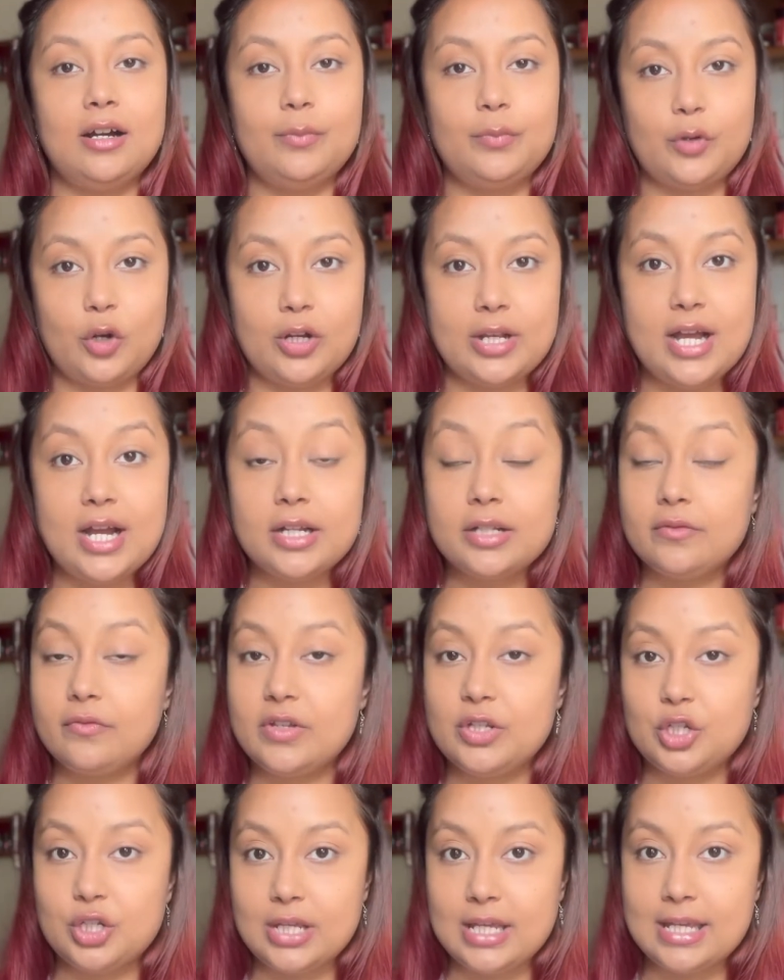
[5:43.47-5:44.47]
product
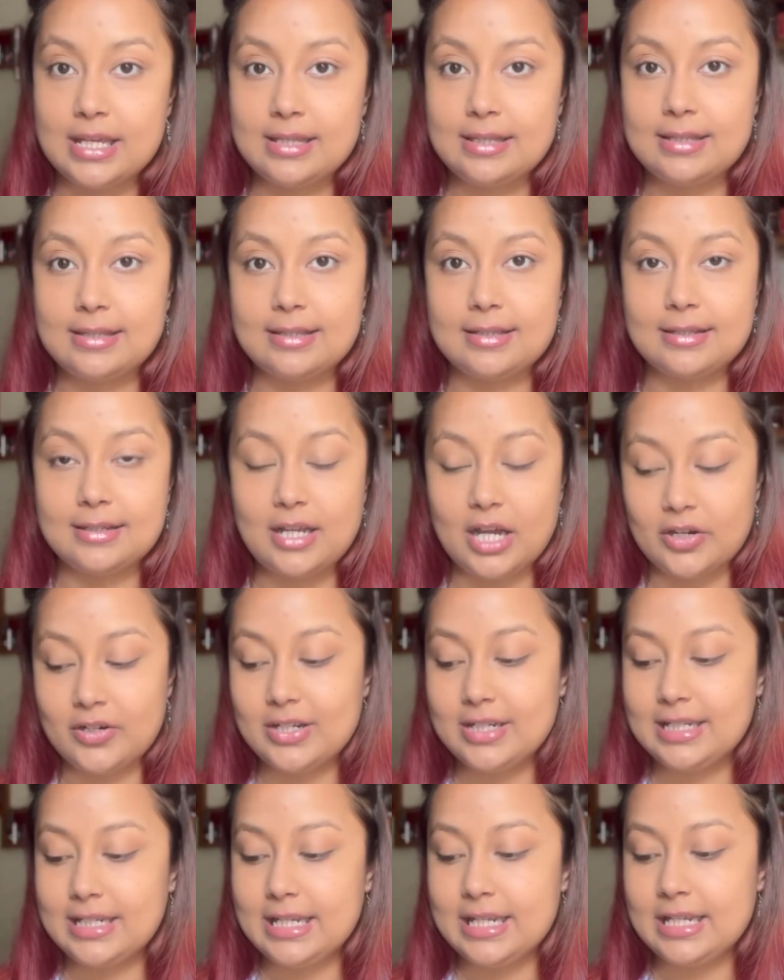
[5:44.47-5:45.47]
which is
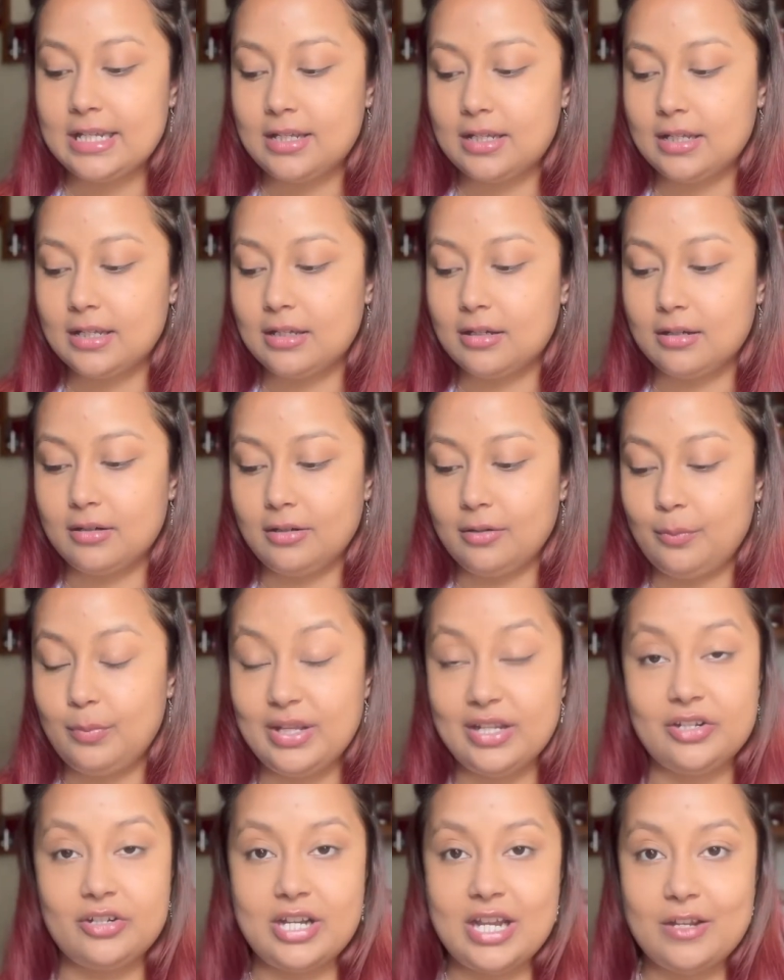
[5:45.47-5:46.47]
currently
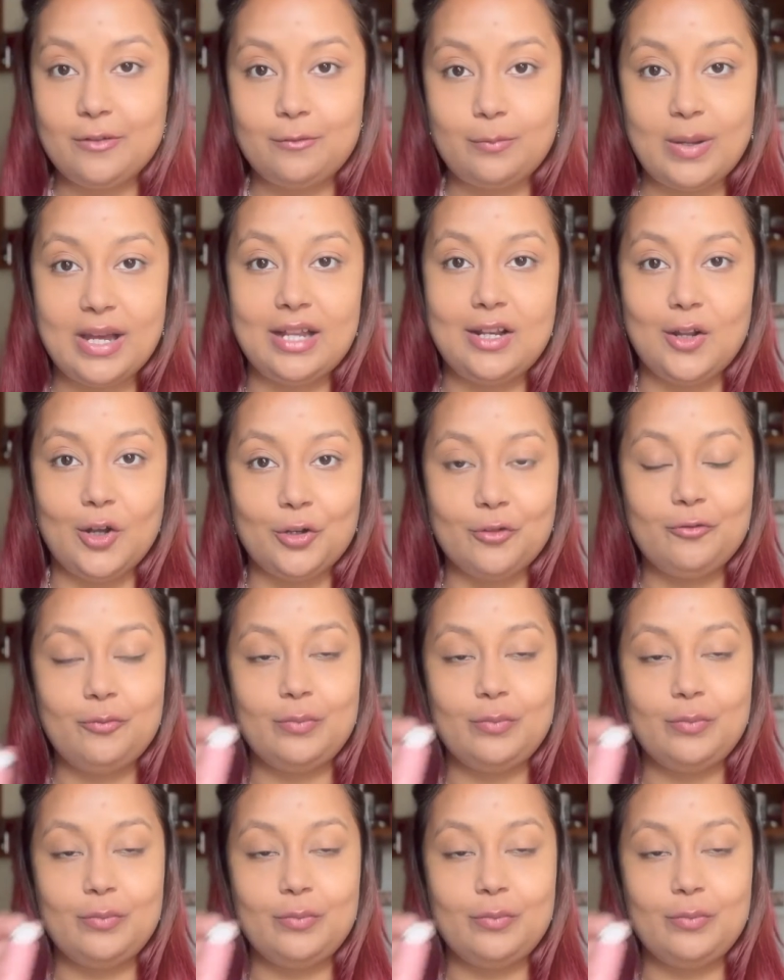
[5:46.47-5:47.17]
being raved by a lot of